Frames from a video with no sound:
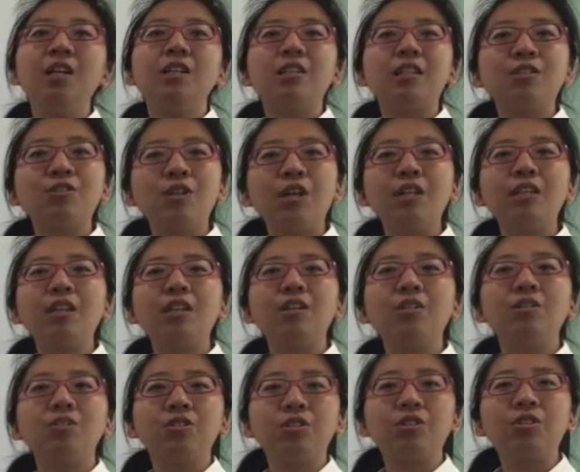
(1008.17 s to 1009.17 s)
The training
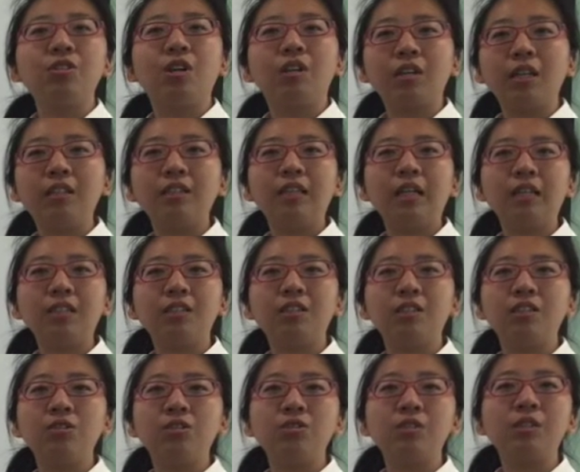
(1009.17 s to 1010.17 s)
should be
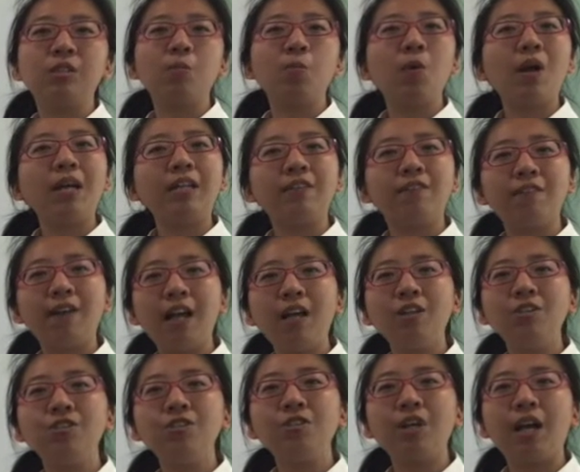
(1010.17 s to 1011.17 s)
conducted to spread the
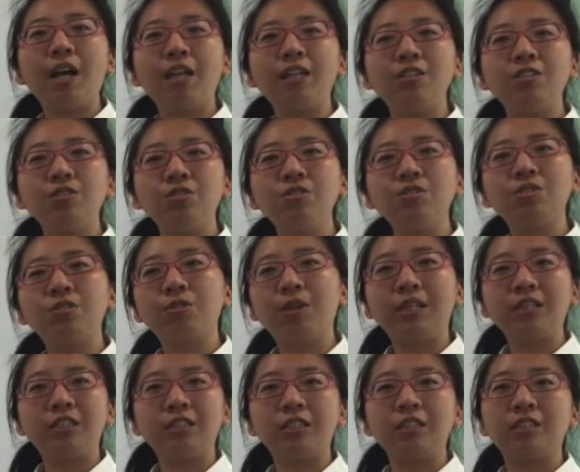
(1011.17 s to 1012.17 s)
value and new
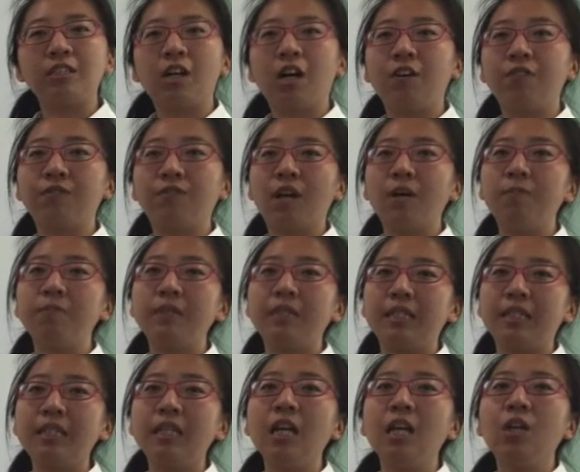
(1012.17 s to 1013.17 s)
strategies of
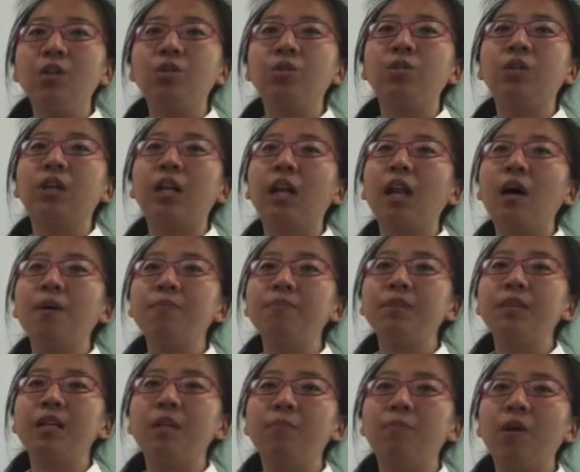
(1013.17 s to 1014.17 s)
company to climb
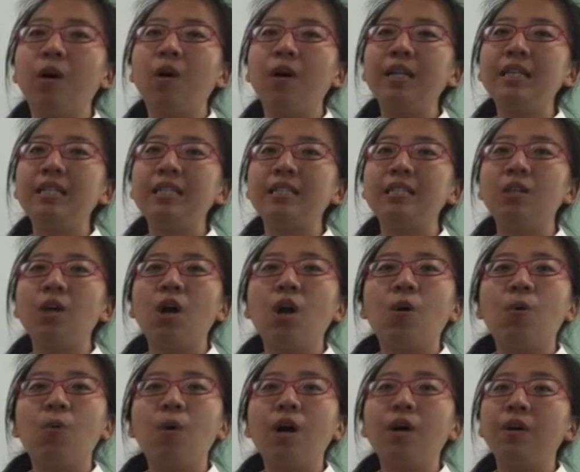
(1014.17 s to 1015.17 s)
employees
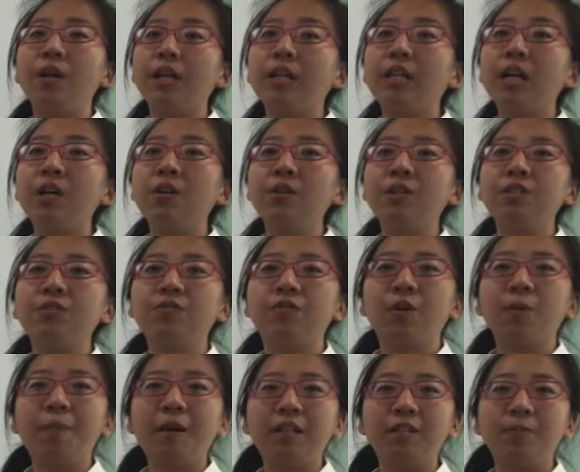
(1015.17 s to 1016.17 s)
while encourage
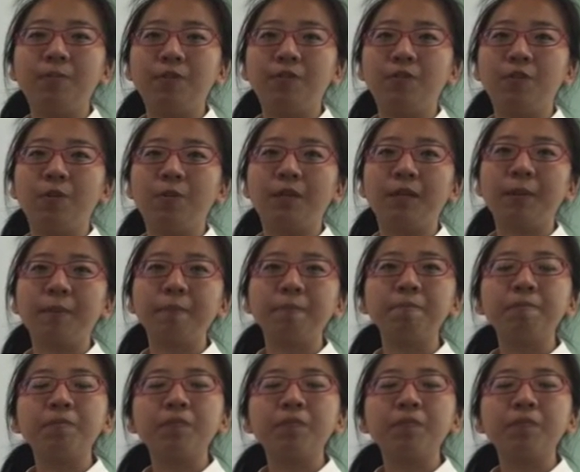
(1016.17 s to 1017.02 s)
for better performing.